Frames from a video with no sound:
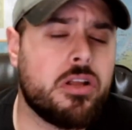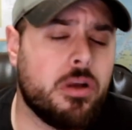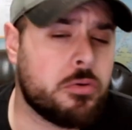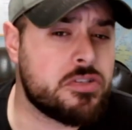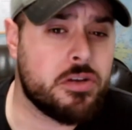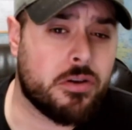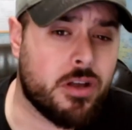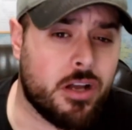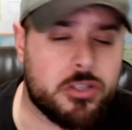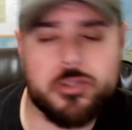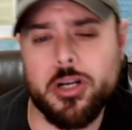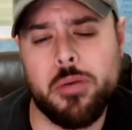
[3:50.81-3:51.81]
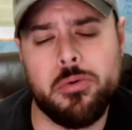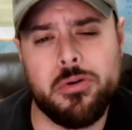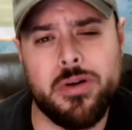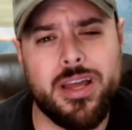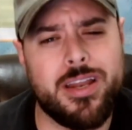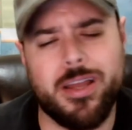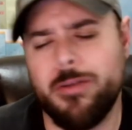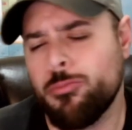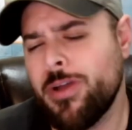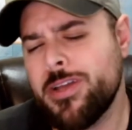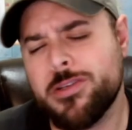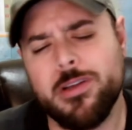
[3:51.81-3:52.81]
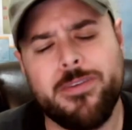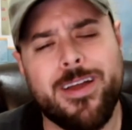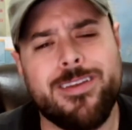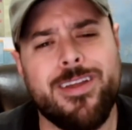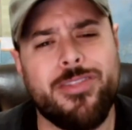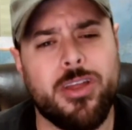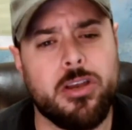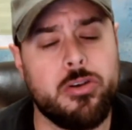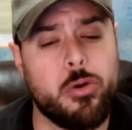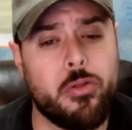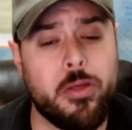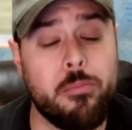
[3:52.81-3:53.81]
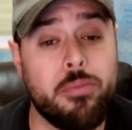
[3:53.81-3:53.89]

I was there to cause trouble, and race could have had nothing to do with it.